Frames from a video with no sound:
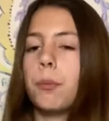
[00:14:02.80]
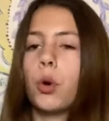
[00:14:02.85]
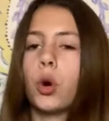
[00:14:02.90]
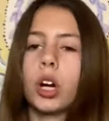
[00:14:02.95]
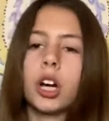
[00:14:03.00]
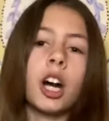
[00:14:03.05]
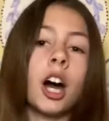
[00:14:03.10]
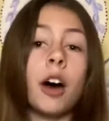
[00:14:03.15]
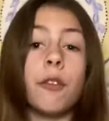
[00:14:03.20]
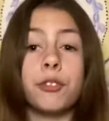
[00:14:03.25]

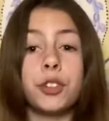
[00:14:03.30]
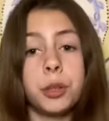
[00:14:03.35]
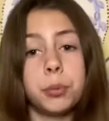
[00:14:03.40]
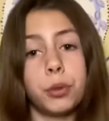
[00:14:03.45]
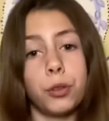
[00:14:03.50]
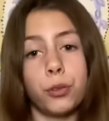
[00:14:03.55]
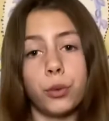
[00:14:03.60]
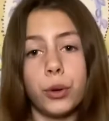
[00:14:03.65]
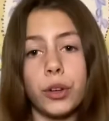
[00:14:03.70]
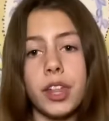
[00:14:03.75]

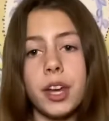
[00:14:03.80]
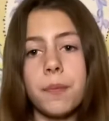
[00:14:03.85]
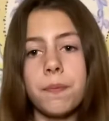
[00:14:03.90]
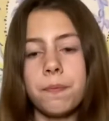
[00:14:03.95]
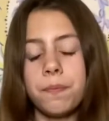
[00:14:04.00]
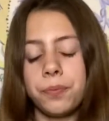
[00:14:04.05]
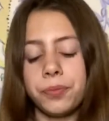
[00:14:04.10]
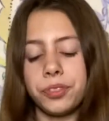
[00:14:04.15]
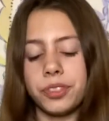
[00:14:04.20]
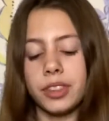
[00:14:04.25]
comfortable for them.
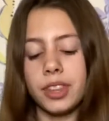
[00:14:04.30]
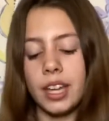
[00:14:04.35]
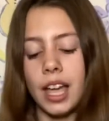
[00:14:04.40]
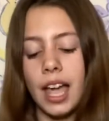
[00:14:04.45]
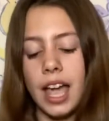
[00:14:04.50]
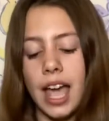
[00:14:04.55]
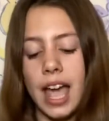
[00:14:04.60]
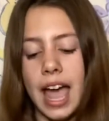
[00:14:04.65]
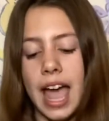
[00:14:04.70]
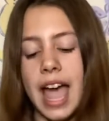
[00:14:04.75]

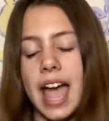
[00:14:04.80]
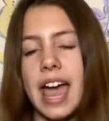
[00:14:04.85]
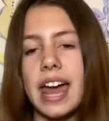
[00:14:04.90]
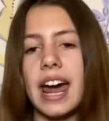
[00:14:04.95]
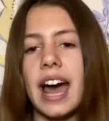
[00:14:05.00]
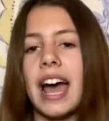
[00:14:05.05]
And